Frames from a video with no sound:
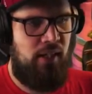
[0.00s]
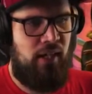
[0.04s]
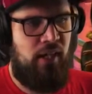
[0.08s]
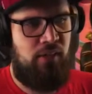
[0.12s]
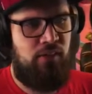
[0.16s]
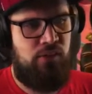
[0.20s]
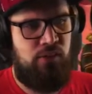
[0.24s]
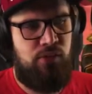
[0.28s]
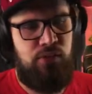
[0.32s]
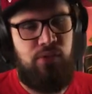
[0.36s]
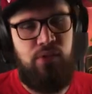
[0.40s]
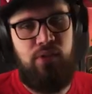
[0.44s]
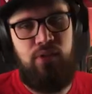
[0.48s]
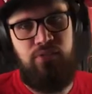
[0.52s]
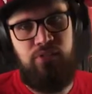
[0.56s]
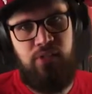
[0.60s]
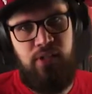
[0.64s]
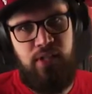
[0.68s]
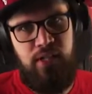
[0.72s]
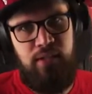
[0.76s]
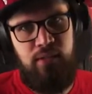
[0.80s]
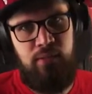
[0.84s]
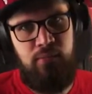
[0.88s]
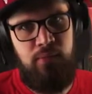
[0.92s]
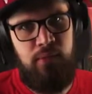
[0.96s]
an Exocraft
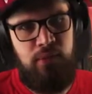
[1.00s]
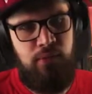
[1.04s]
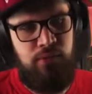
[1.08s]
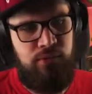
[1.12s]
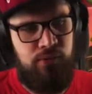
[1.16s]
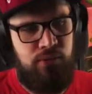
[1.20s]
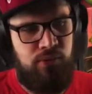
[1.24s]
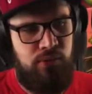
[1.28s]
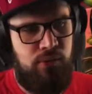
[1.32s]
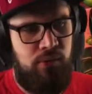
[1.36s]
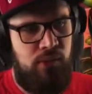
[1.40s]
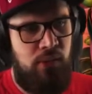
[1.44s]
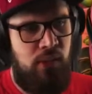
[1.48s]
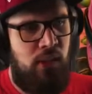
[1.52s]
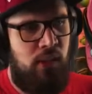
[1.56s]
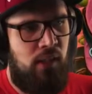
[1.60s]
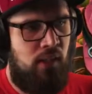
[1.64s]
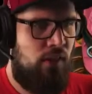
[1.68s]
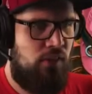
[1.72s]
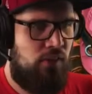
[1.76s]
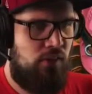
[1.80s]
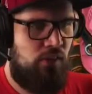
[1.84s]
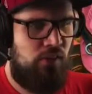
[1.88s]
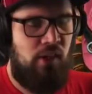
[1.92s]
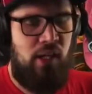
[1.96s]
cannon module.
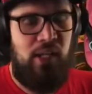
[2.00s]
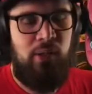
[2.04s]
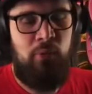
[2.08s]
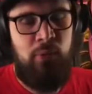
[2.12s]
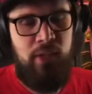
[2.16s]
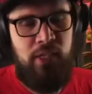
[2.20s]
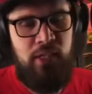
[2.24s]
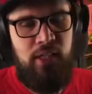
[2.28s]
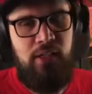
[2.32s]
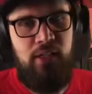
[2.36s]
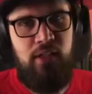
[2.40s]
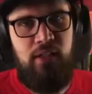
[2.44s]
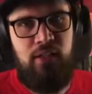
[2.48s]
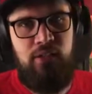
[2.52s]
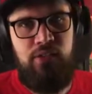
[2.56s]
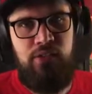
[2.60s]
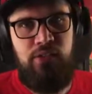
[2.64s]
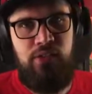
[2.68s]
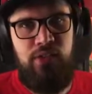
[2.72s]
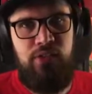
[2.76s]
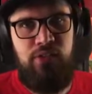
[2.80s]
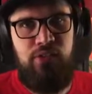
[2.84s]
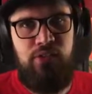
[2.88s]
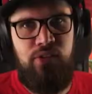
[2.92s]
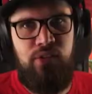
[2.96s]
Just like within the other
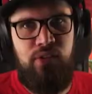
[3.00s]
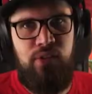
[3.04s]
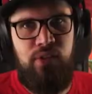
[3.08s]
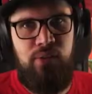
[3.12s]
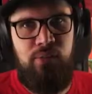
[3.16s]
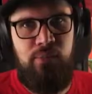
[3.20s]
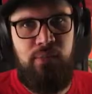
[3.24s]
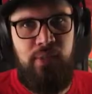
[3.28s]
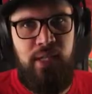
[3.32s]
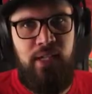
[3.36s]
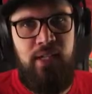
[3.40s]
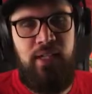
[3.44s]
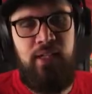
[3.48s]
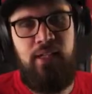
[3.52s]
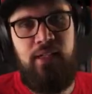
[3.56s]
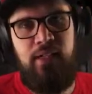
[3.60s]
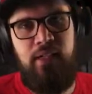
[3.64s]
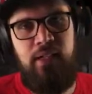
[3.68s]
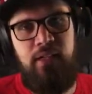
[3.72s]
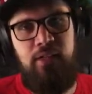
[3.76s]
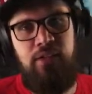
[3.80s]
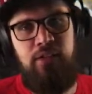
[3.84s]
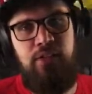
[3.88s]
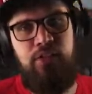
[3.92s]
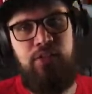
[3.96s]
system, get in and
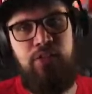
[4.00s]
out of